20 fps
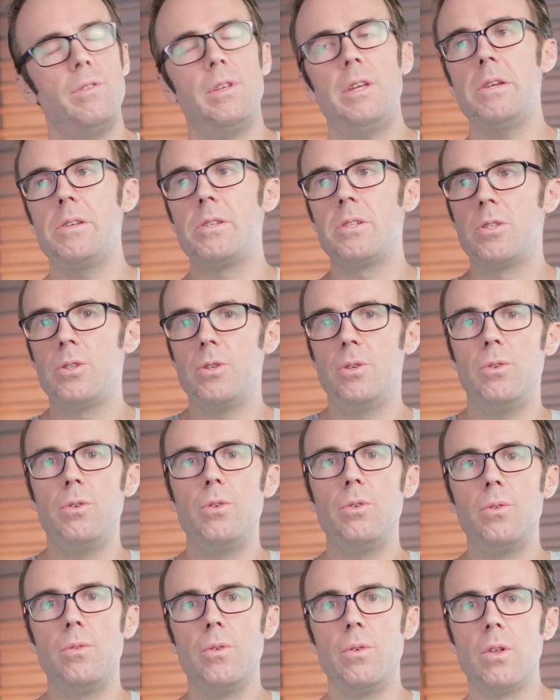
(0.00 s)
these
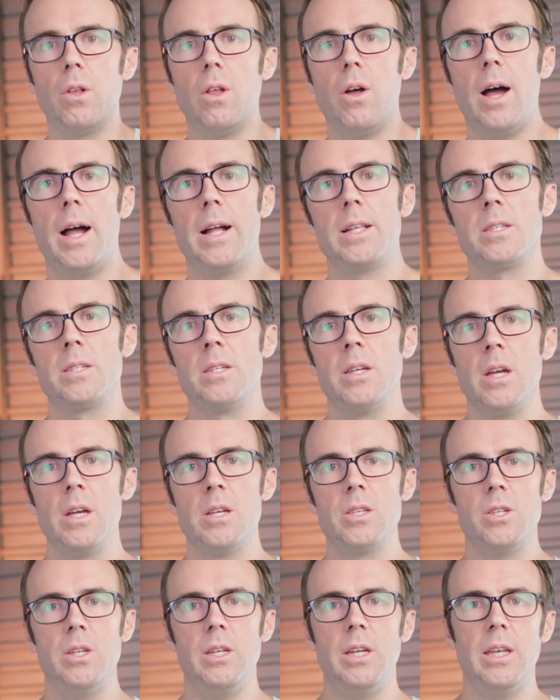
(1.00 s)
two lights.
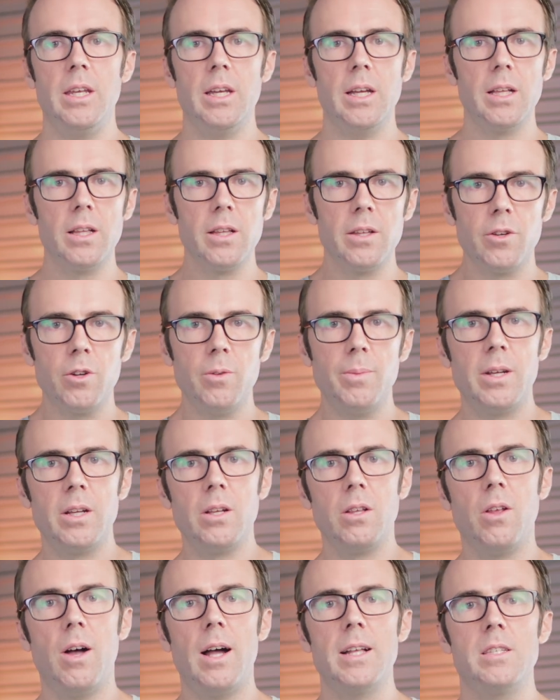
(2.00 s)
So you're getting a little bit
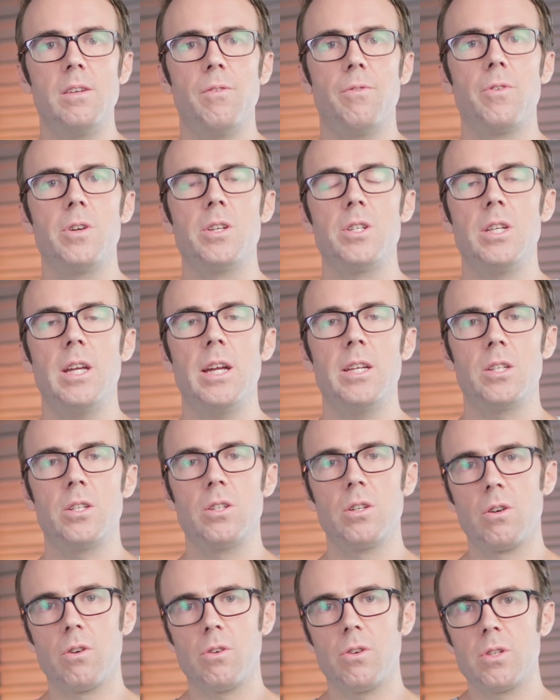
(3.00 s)
of light
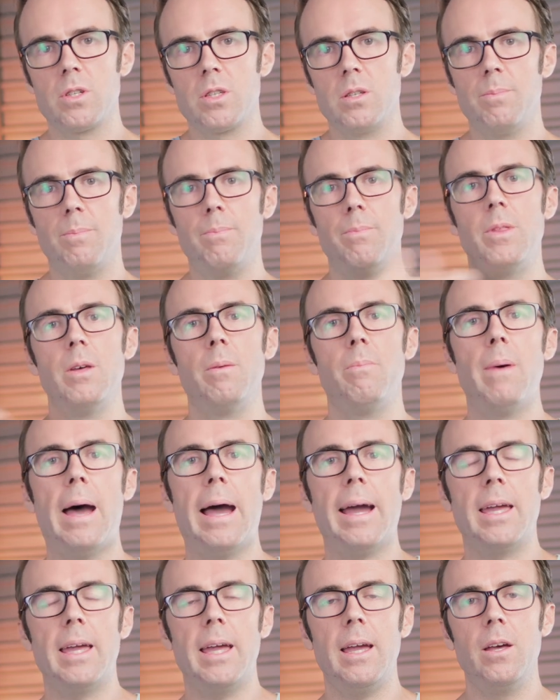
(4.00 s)
differentiation across the
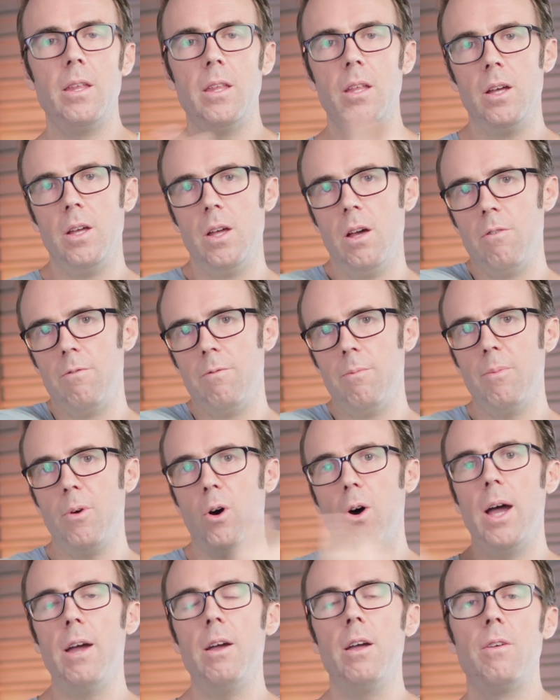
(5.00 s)
back of
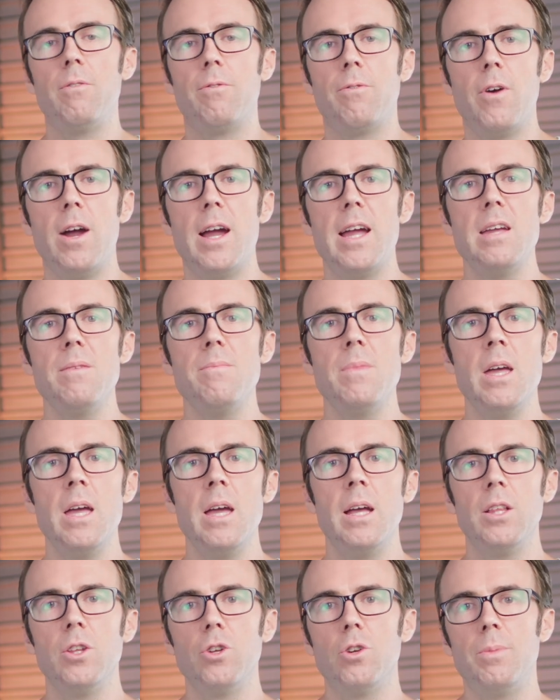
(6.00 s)
my frame,
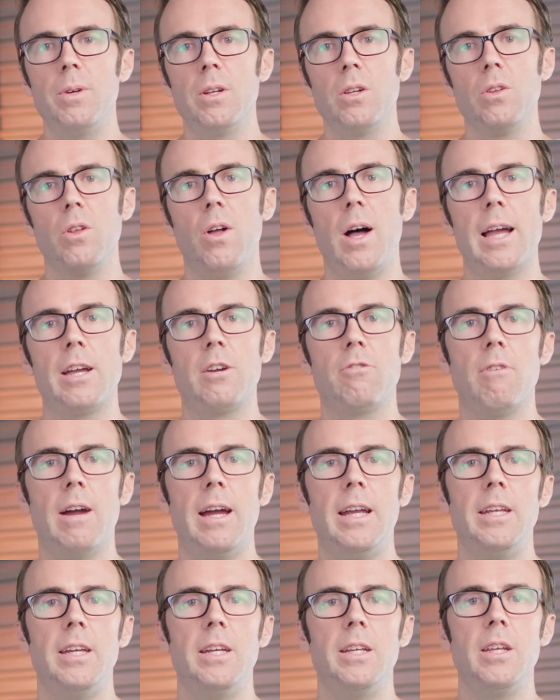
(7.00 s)
a little bit of light
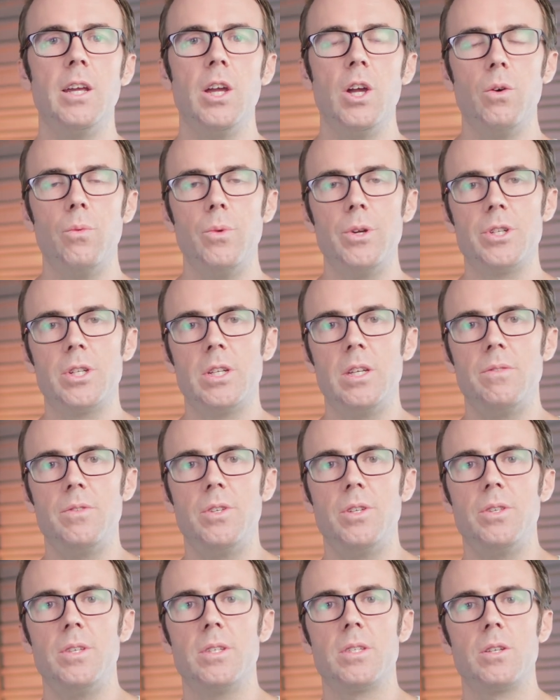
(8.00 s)
gradient, which
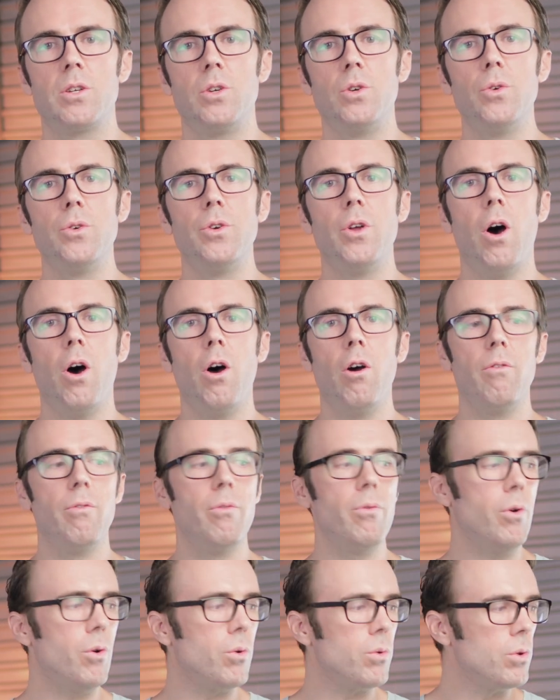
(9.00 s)
gives you this good
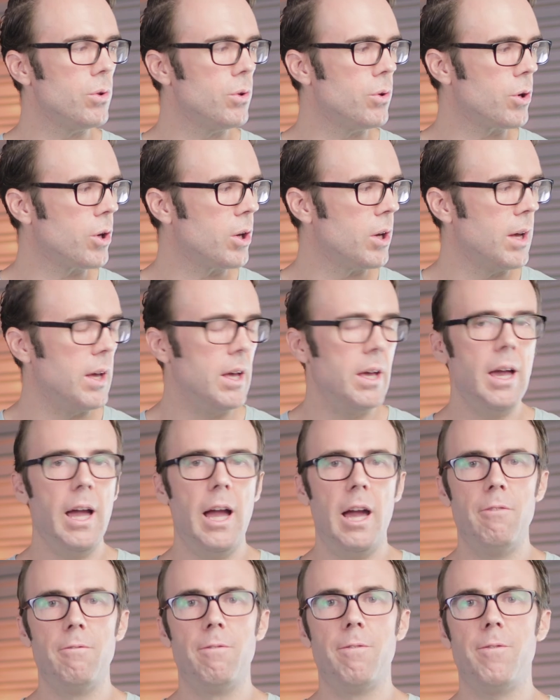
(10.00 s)
overall look
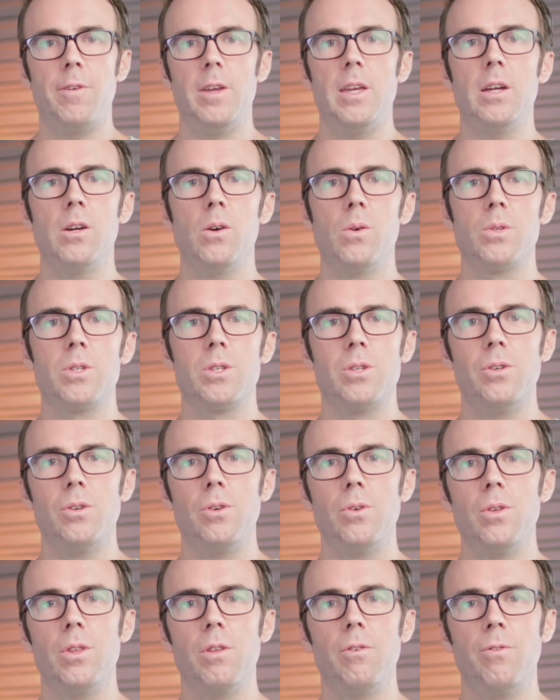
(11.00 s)
and feel
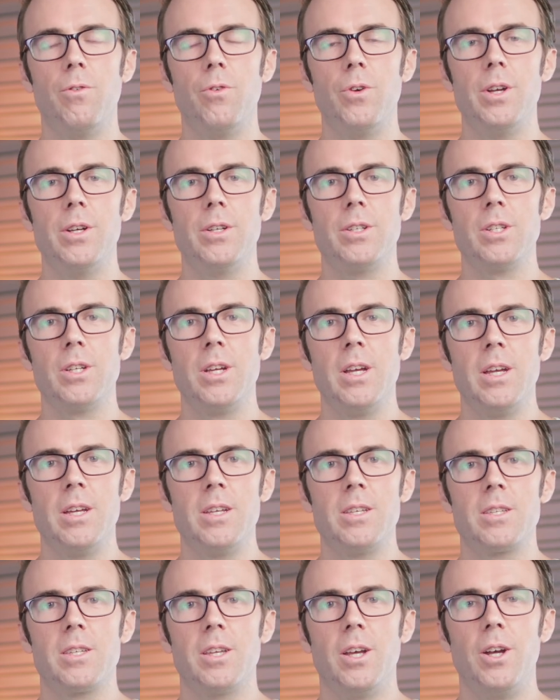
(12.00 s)
to the footage.
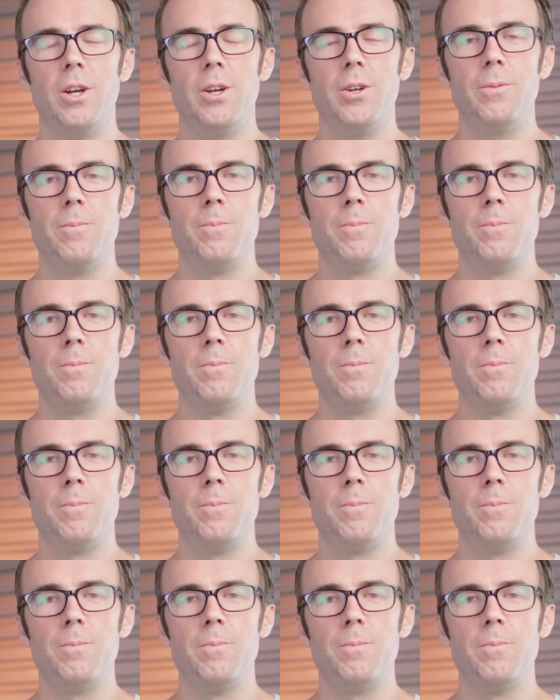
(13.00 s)
So